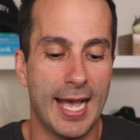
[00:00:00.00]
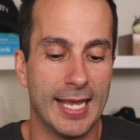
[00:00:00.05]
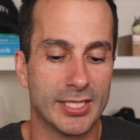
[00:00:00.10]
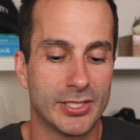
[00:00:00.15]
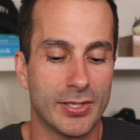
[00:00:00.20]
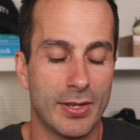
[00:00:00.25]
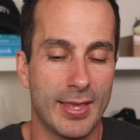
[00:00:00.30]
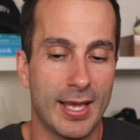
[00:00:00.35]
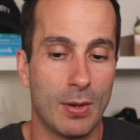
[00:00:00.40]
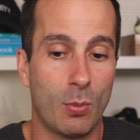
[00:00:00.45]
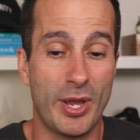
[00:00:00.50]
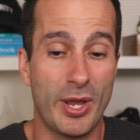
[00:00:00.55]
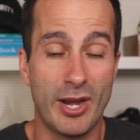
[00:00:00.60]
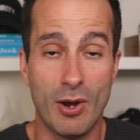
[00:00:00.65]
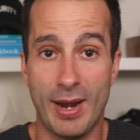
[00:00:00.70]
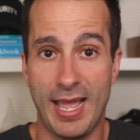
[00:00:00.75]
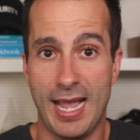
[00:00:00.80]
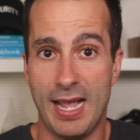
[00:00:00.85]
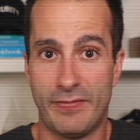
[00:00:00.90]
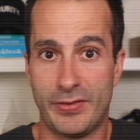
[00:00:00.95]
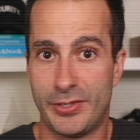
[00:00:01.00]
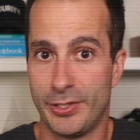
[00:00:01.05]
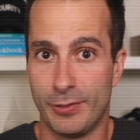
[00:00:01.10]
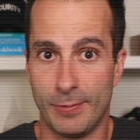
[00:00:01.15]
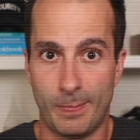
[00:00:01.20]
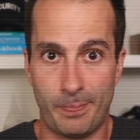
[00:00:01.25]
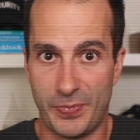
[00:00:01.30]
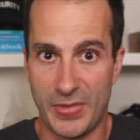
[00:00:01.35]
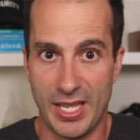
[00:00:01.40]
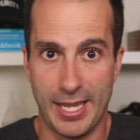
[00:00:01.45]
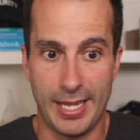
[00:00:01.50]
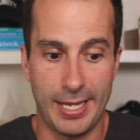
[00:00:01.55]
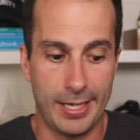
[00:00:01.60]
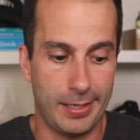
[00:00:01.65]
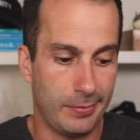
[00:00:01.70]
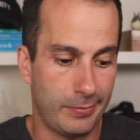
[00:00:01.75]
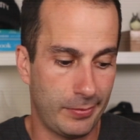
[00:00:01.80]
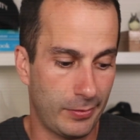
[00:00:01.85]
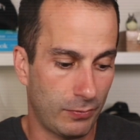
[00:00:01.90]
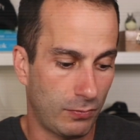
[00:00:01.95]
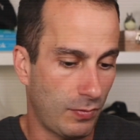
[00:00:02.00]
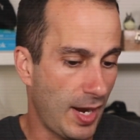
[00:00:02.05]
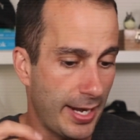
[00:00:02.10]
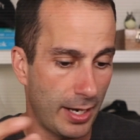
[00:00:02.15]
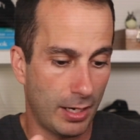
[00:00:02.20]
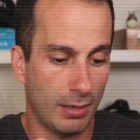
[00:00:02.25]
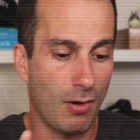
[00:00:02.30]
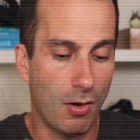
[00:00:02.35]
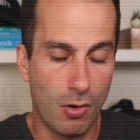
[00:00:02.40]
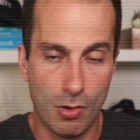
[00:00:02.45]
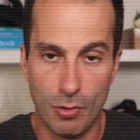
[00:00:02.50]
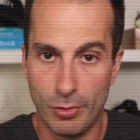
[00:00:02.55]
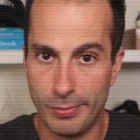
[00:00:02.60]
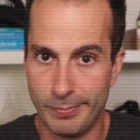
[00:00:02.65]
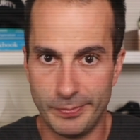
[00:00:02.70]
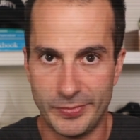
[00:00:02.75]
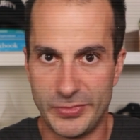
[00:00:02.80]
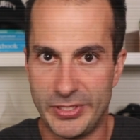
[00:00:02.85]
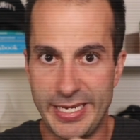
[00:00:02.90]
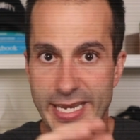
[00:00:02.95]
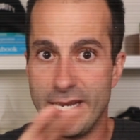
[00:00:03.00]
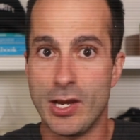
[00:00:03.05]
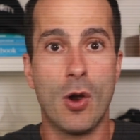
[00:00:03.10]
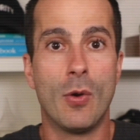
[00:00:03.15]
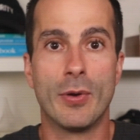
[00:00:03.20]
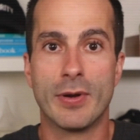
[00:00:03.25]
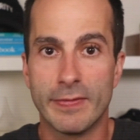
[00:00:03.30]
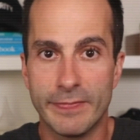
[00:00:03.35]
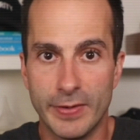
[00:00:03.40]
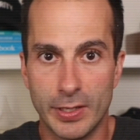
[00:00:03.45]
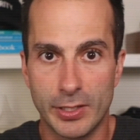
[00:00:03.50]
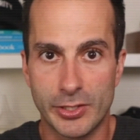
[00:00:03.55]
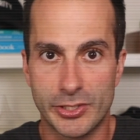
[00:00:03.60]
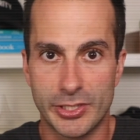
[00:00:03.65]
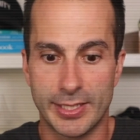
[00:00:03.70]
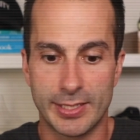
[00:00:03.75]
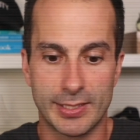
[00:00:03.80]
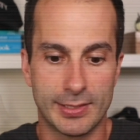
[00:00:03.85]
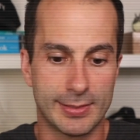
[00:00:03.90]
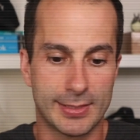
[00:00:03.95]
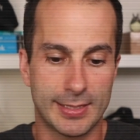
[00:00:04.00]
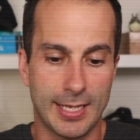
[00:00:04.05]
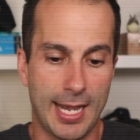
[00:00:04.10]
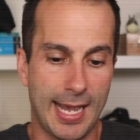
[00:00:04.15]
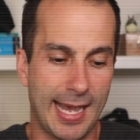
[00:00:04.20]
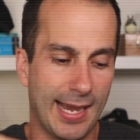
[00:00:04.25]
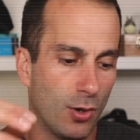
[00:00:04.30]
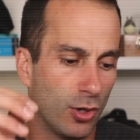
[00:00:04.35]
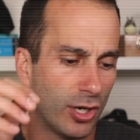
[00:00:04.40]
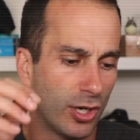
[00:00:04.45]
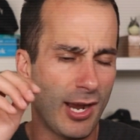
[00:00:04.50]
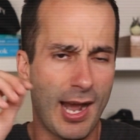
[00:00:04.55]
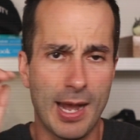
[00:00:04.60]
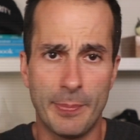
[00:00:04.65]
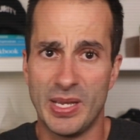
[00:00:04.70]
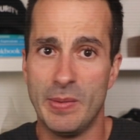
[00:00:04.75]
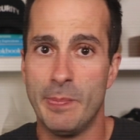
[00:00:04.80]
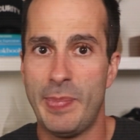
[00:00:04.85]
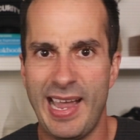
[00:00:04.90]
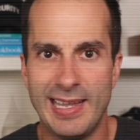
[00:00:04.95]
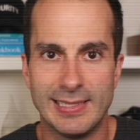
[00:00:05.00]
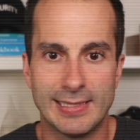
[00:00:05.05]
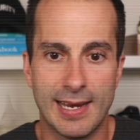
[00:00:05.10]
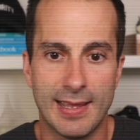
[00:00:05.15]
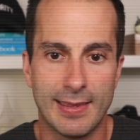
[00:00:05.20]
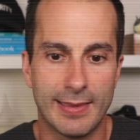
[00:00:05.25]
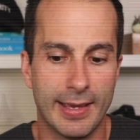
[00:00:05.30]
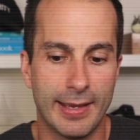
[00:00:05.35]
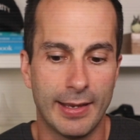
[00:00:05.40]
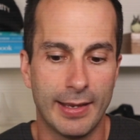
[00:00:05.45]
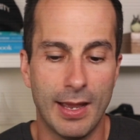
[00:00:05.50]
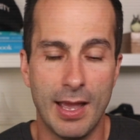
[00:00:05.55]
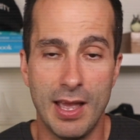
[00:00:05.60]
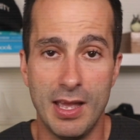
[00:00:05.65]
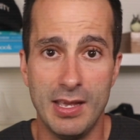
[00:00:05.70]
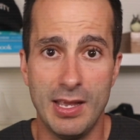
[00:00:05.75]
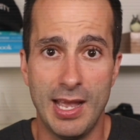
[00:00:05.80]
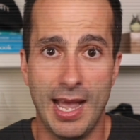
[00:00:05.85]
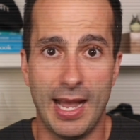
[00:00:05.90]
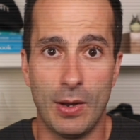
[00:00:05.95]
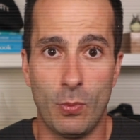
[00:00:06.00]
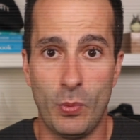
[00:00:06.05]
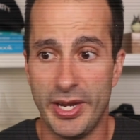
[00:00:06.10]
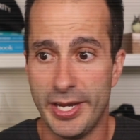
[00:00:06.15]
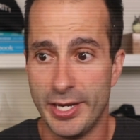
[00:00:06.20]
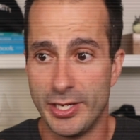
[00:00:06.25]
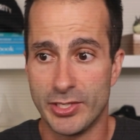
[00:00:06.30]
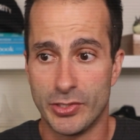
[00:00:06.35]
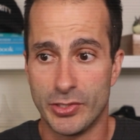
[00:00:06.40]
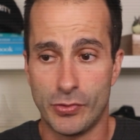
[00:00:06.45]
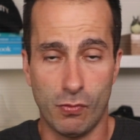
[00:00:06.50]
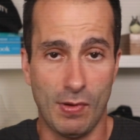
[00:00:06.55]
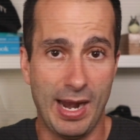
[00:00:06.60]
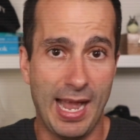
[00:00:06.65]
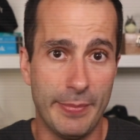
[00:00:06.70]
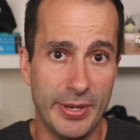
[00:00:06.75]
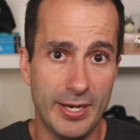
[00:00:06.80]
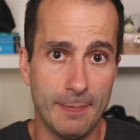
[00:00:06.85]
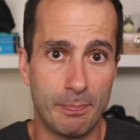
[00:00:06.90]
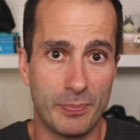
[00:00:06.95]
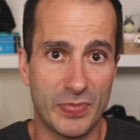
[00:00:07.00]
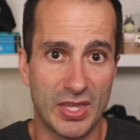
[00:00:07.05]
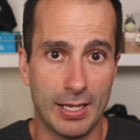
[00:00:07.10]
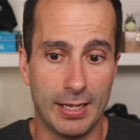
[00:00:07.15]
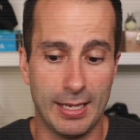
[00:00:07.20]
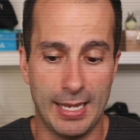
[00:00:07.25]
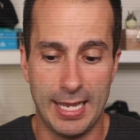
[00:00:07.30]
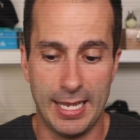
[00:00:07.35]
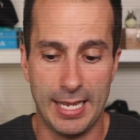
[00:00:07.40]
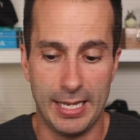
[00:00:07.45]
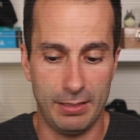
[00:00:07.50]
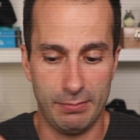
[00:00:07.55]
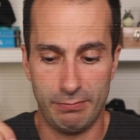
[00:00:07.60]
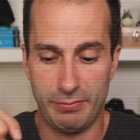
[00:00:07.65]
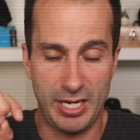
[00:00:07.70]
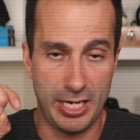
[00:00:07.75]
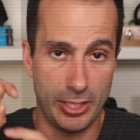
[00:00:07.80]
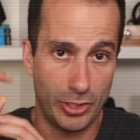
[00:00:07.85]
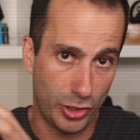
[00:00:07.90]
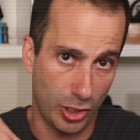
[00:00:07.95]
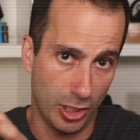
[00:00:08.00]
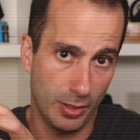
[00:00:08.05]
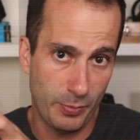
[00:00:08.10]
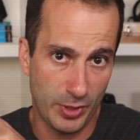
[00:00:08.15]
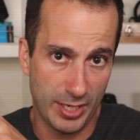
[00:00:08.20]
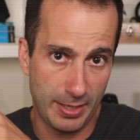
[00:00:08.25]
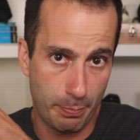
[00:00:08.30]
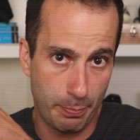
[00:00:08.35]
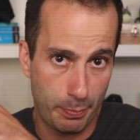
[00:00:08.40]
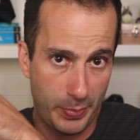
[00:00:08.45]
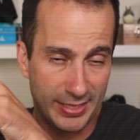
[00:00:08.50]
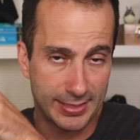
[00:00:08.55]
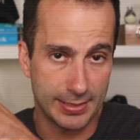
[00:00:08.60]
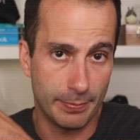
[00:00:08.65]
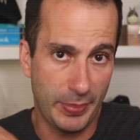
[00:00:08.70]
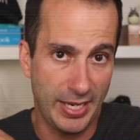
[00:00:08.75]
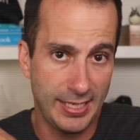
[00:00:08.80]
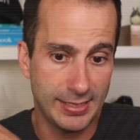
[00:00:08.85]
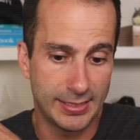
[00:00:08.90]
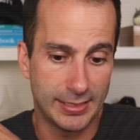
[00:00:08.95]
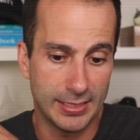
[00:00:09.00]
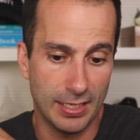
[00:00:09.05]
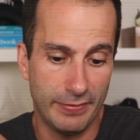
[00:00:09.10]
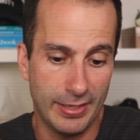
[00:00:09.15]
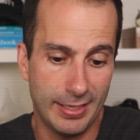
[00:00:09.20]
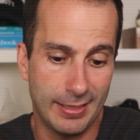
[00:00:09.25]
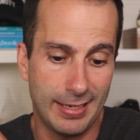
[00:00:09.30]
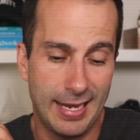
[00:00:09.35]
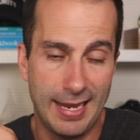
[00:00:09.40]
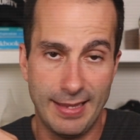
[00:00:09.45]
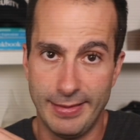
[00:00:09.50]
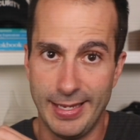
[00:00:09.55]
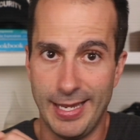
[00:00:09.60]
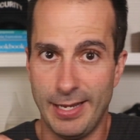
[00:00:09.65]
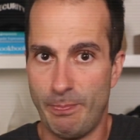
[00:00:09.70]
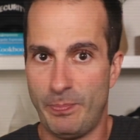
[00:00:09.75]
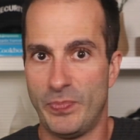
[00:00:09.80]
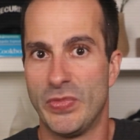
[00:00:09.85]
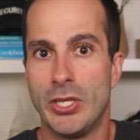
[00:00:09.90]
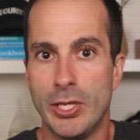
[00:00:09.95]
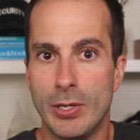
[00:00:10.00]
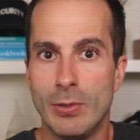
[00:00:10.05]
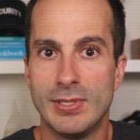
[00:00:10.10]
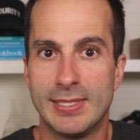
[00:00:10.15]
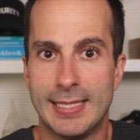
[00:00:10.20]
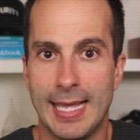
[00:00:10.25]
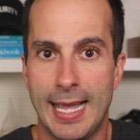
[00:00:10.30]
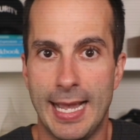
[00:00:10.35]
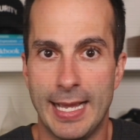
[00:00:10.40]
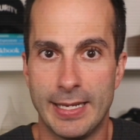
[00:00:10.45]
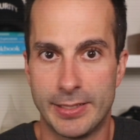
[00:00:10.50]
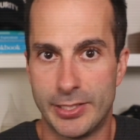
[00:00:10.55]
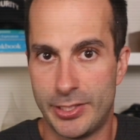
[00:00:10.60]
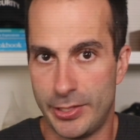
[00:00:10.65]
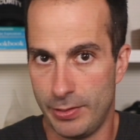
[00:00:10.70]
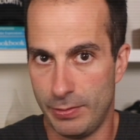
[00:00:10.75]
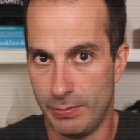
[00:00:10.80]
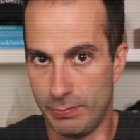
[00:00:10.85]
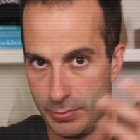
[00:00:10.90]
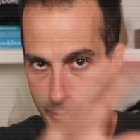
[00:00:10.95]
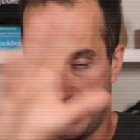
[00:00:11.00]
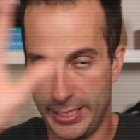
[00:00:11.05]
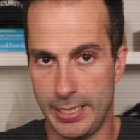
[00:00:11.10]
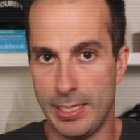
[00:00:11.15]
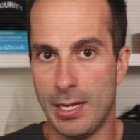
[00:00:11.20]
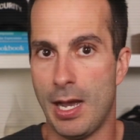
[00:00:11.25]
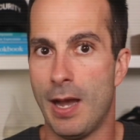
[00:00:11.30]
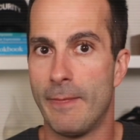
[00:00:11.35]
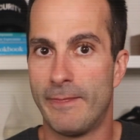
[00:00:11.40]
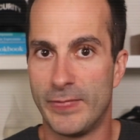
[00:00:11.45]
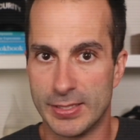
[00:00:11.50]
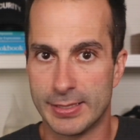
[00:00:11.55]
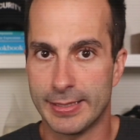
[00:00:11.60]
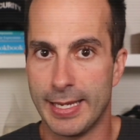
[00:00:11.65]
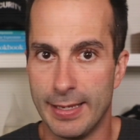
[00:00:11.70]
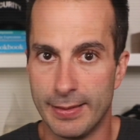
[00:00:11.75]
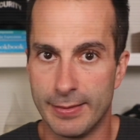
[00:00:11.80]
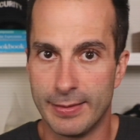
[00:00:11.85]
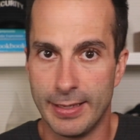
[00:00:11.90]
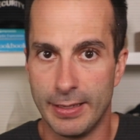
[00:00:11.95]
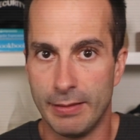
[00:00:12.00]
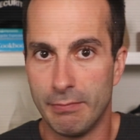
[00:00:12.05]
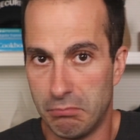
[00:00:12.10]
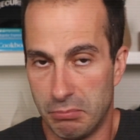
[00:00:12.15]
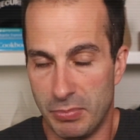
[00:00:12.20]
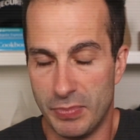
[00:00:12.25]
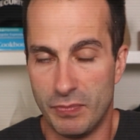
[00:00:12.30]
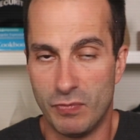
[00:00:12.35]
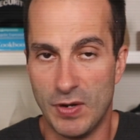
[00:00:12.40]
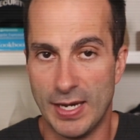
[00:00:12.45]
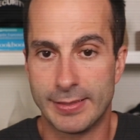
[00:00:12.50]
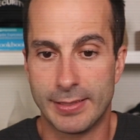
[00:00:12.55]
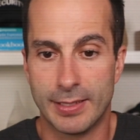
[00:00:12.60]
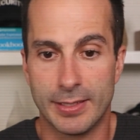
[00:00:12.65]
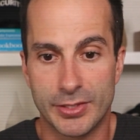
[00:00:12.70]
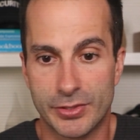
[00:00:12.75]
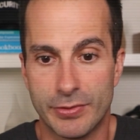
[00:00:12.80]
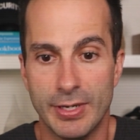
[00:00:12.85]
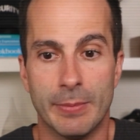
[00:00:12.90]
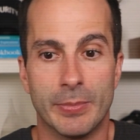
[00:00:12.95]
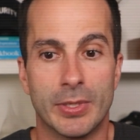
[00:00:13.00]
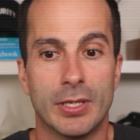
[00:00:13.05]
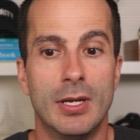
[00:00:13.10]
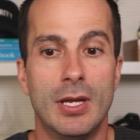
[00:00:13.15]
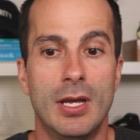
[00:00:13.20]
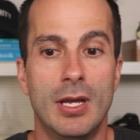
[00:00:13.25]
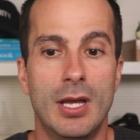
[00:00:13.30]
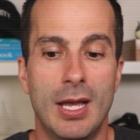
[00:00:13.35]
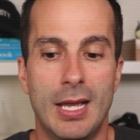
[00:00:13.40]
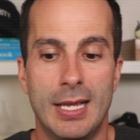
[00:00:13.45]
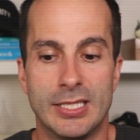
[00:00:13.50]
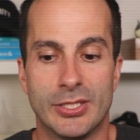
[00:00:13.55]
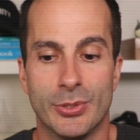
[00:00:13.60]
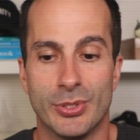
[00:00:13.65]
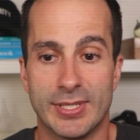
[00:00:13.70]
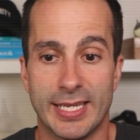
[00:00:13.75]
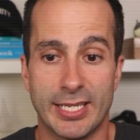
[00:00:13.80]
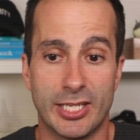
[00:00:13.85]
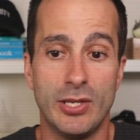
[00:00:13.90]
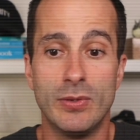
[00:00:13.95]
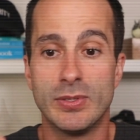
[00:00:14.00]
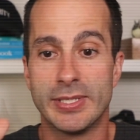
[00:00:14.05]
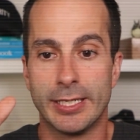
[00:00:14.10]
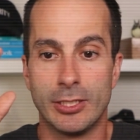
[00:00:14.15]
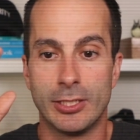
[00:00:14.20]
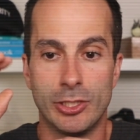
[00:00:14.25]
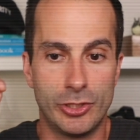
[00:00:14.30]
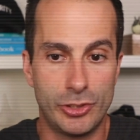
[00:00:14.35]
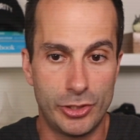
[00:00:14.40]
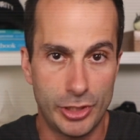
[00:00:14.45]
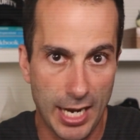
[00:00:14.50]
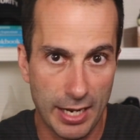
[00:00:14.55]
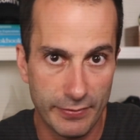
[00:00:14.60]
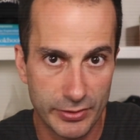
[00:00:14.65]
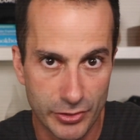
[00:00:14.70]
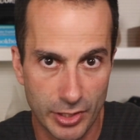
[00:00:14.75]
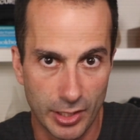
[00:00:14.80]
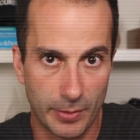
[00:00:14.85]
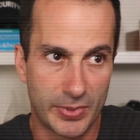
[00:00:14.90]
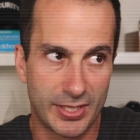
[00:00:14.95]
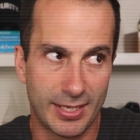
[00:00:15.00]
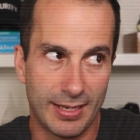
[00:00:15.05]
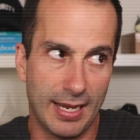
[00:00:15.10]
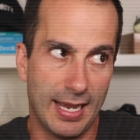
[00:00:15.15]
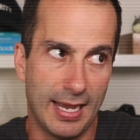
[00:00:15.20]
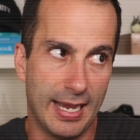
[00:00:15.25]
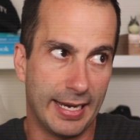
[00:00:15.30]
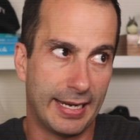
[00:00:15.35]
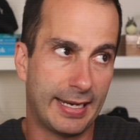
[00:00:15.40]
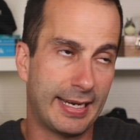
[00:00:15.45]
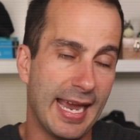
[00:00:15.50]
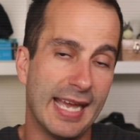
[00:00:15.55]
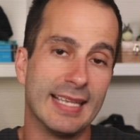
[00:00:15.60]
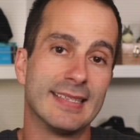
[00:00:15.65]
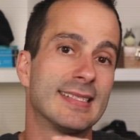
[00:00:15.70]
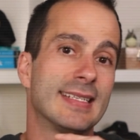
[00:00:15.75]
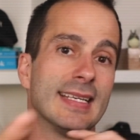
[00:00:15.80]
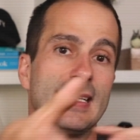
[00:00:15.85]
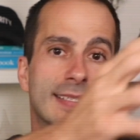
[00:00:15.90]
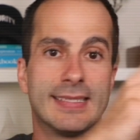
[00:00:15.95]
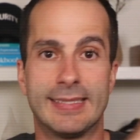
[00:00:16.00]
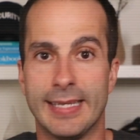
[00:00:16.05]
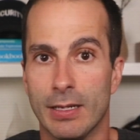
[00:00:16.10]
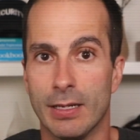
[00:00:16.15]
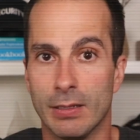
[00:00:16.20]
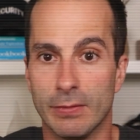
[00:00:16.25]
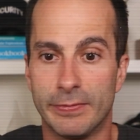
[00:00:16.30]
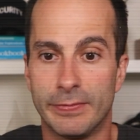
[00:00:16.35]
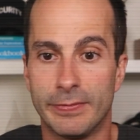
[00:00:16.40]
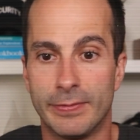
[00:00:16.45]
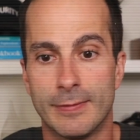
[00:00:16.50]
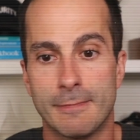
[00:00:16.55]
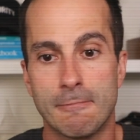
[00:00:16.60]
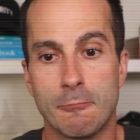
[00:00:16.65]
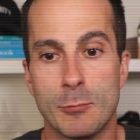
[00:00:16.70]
so that we don't have to write our own decoder functions or copy and paste anything. We can just grab it, interpret bits and pieces of it, and then use that to de-obfuscate the rest of the script. So it's like using JavaScript against itself.